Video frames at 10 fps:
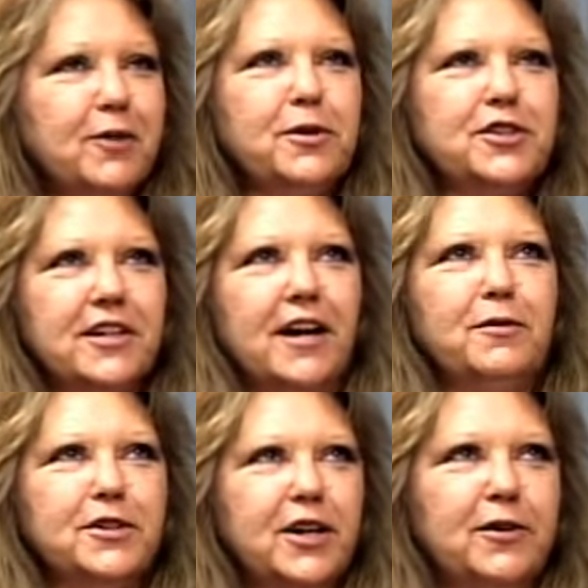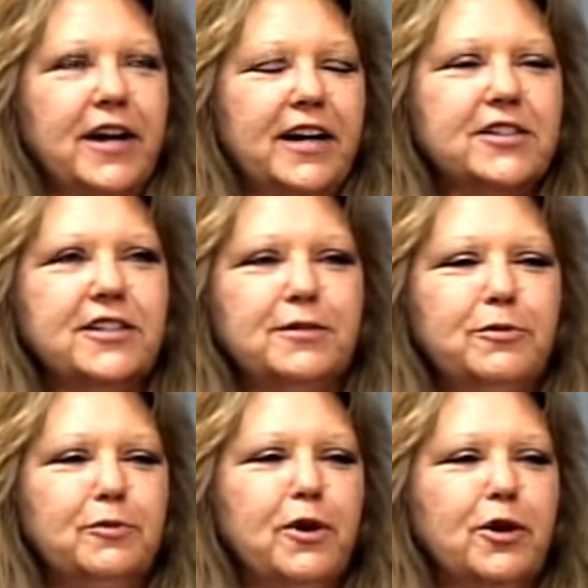I wish I wish I would actually.
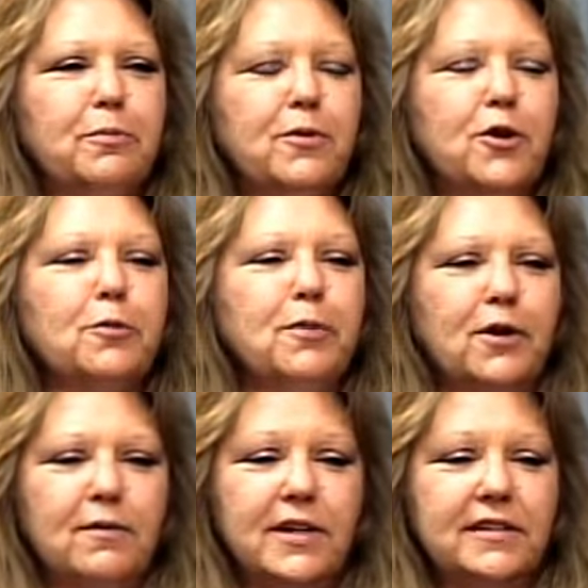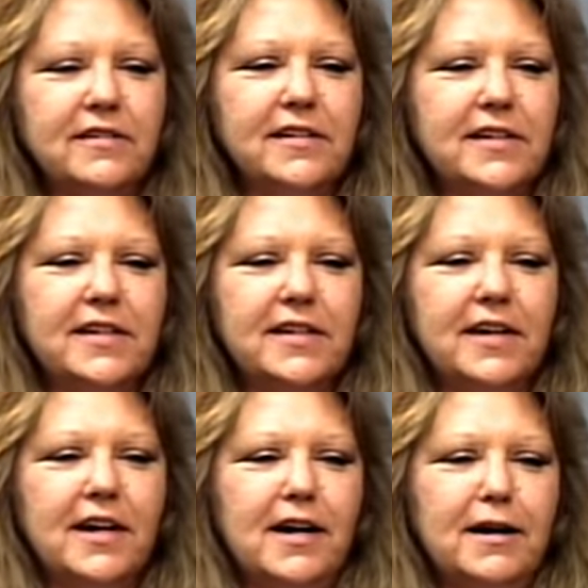We wrote a cookbook once
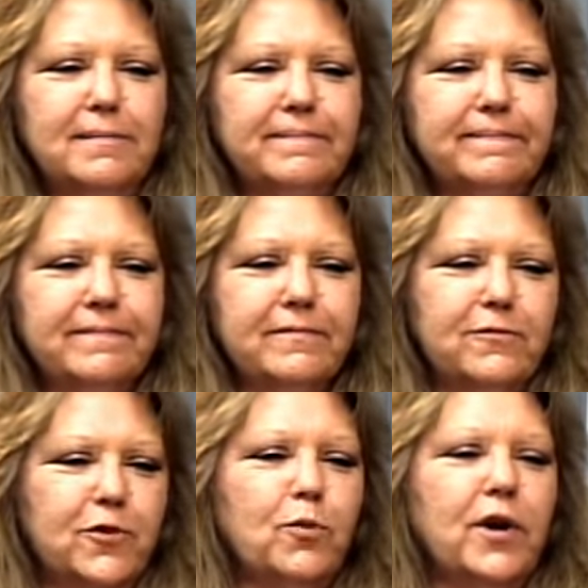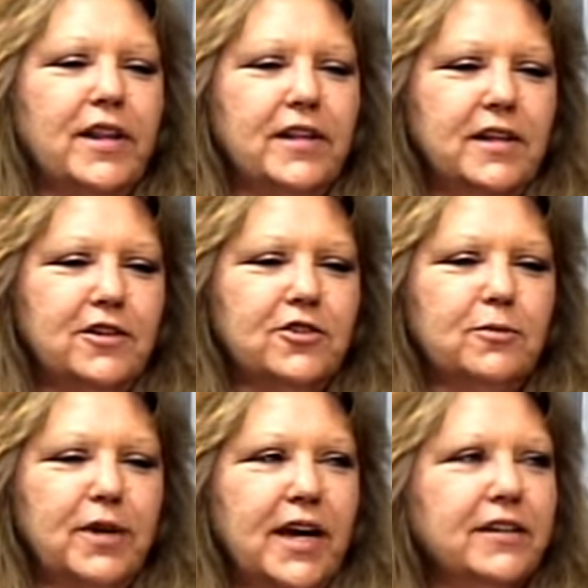um, for one of the years
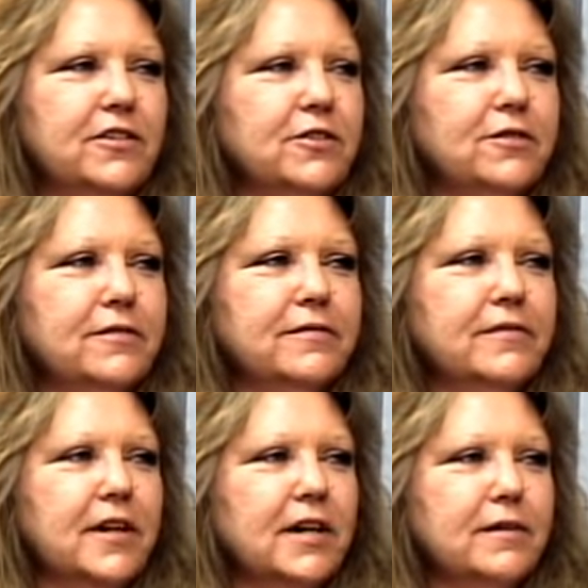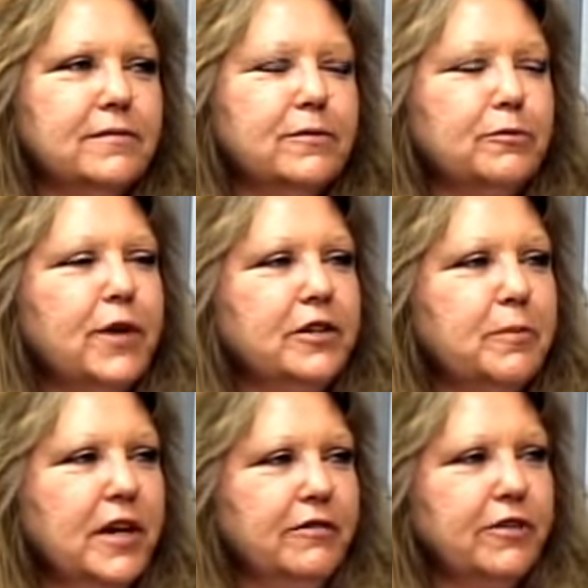that we had to uh, raise
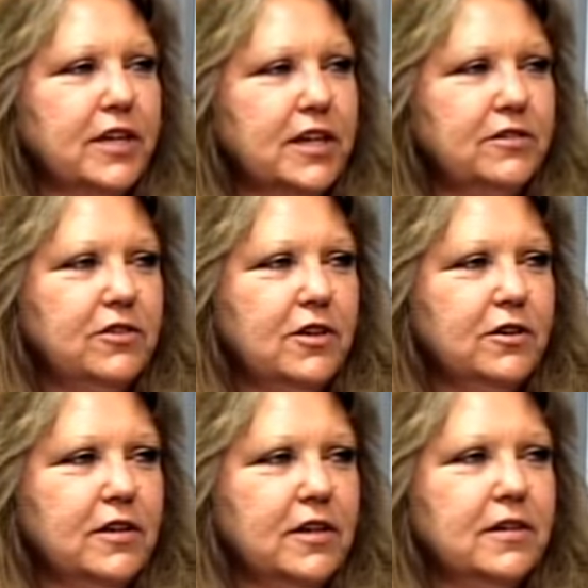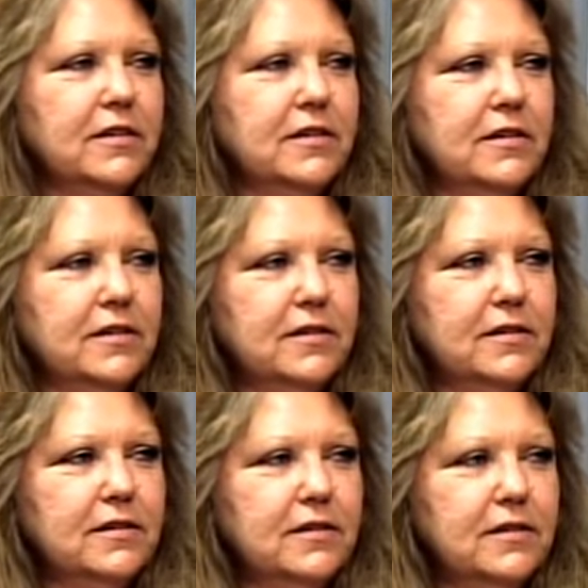money for the kids to go to the
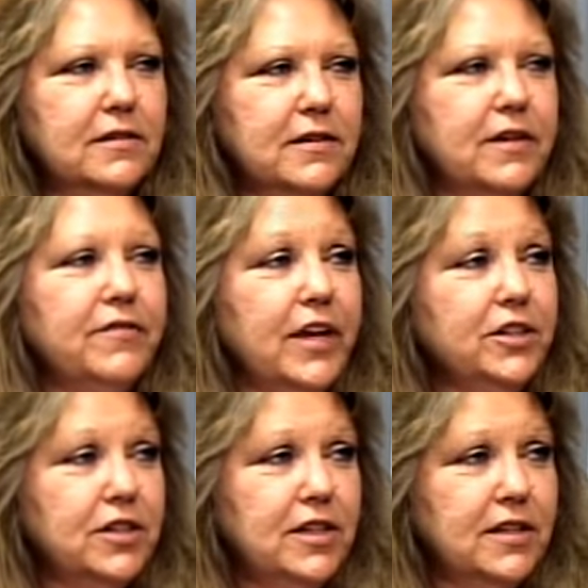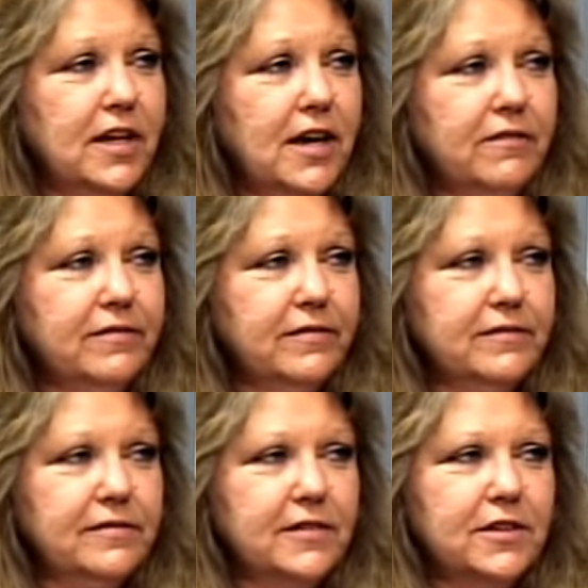uh, convention that they have,
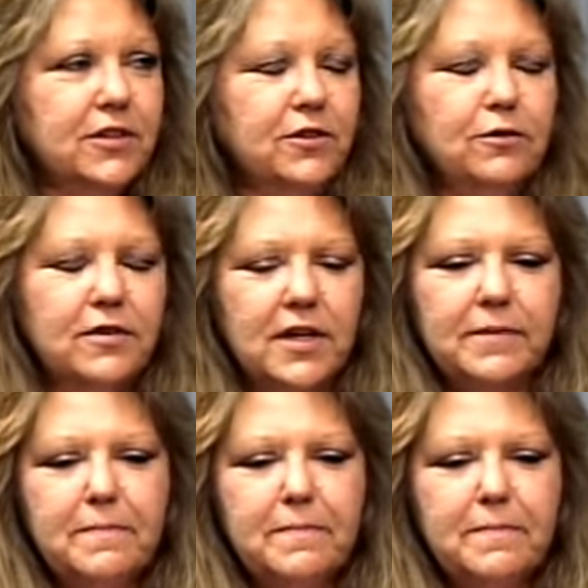the youth thing.